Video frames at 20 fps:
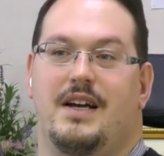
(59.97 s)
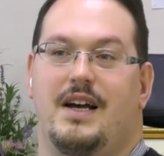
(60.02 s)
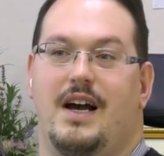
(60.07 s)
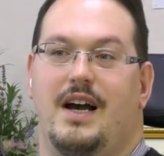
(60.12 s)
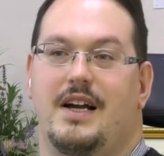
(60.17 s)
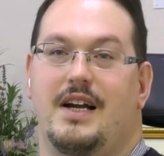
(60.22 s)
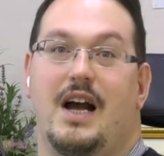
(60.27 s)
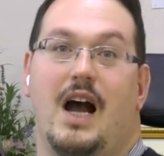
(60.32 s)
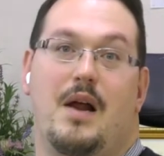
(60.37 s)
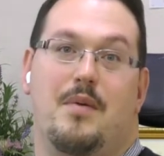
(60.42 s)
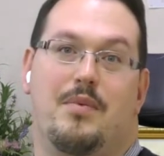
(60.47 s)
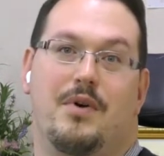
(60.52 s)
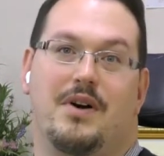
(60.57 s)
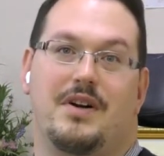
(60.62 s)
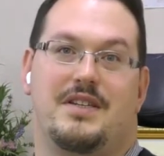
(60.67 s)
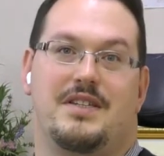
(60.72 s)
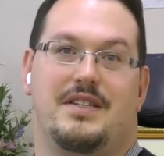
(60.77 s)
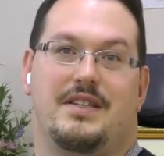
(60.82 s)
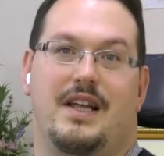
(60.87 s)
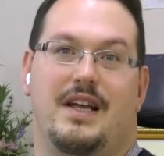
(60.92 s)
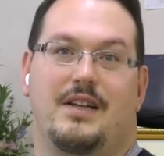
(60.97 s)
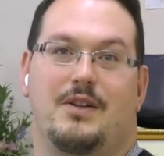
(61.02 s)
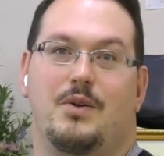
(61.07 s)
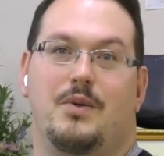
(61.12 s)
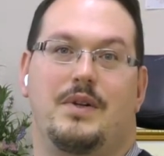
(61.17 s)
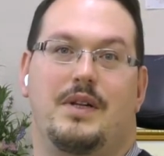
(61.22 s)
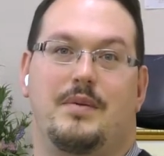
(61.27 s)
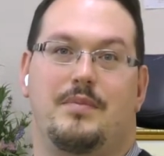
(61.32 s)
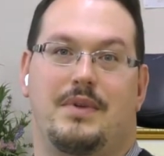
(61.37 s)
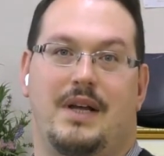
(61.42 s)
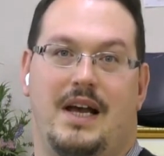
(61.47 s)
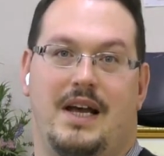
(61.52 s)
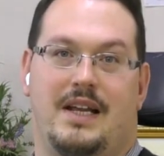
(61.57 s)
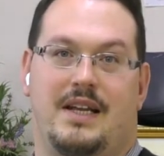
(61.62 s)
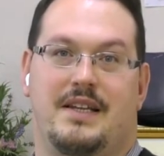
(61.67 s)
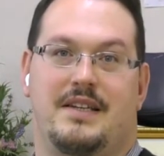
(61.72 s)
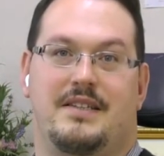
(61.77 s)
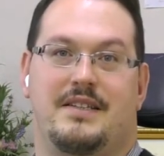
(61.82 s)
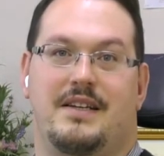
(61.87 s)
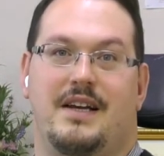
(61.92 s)
uh, guidebooks like Lonely
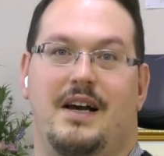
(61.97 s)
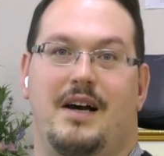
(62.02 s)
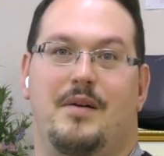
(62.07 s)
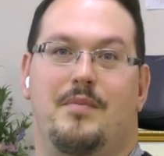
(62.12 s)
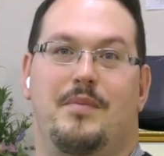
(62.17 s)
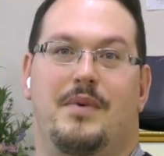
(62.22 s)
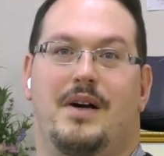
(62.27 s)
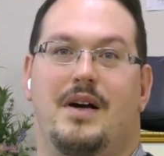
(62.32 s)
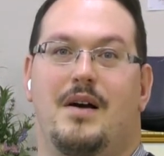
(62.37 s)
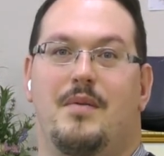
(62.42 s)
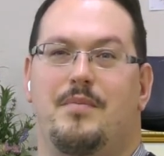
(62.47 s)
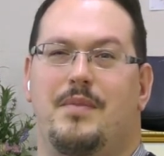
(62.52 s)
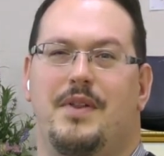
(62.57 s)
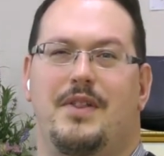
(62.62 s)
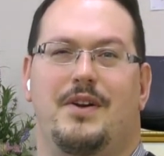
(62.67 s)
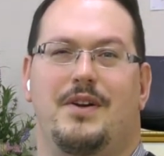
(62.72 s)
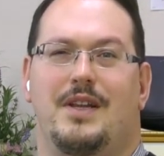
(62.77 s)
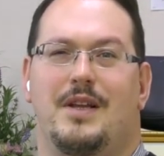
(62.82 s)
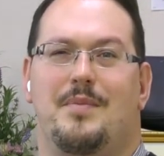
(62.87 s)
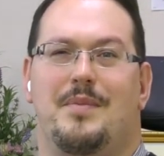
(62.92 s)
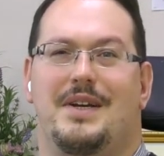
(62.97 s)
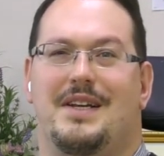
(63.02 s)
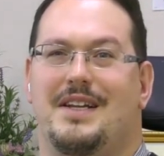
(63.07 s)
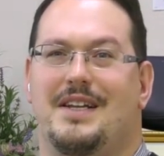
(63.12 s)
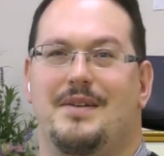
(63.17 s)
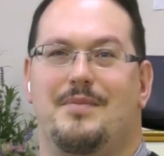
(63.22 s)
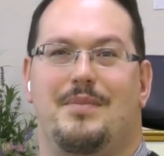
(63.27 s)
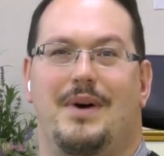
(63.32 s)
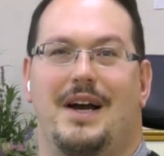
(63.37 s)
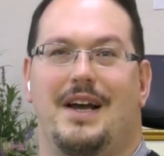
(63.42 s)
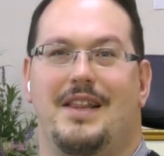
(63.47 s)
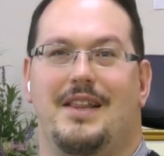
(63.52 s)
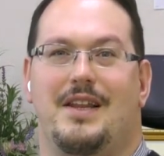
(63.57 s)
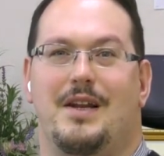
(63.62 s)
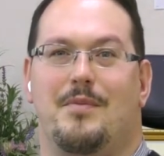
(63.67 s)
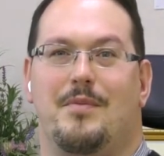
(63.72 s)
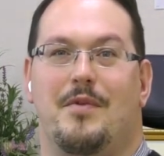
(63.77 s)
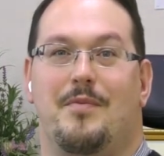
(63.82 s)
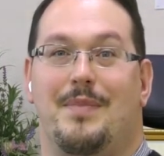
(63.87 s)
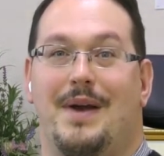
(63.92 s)
Planet, um, but they're limited by the
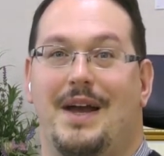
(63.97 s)
number of